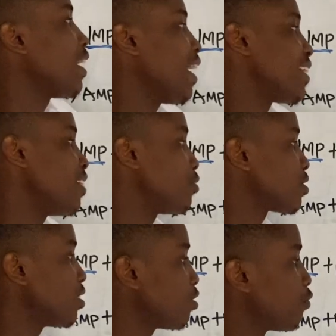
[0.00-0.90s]

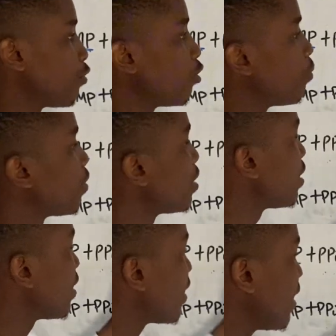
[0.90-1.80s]
Adenosine to form
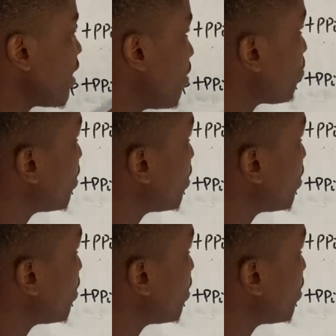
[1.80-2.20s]
AMP.